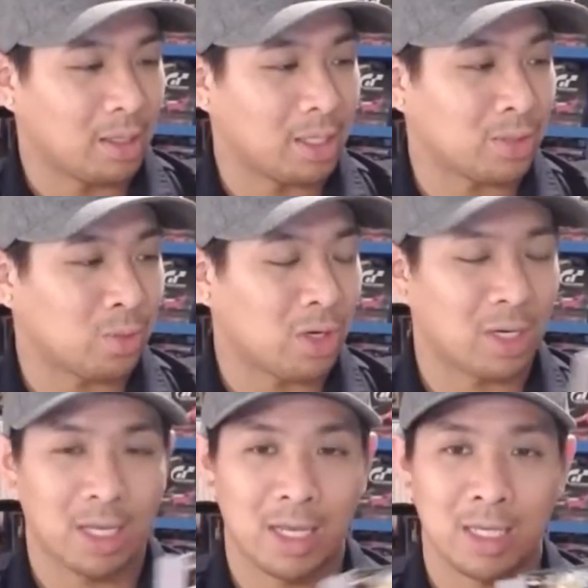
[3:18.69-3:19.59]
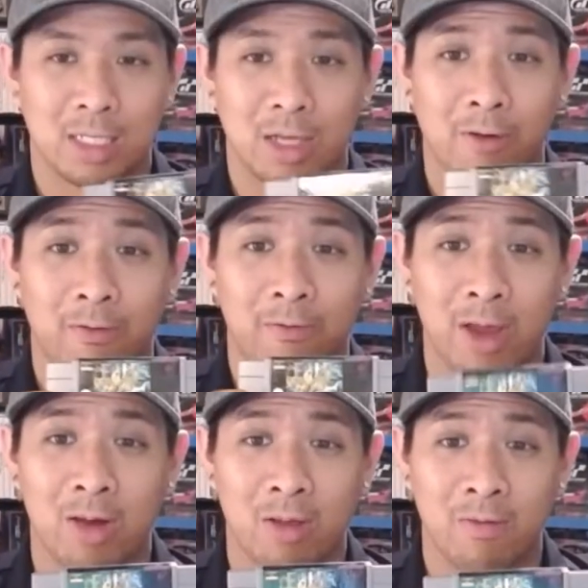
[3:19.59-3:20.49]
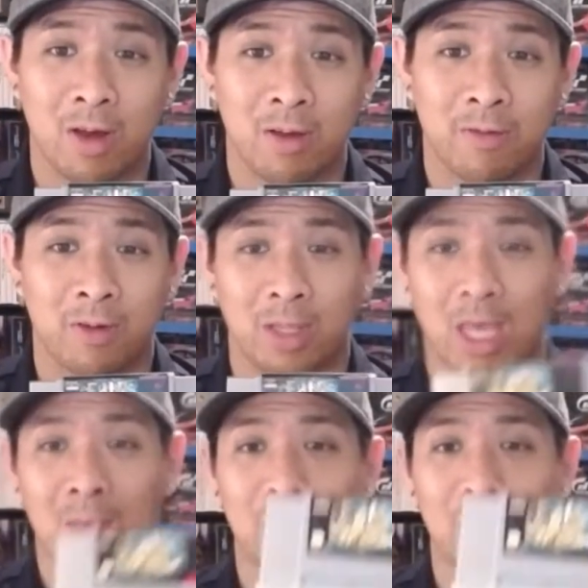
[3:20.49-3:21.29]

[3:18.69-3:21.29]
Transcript: This one is a very fun game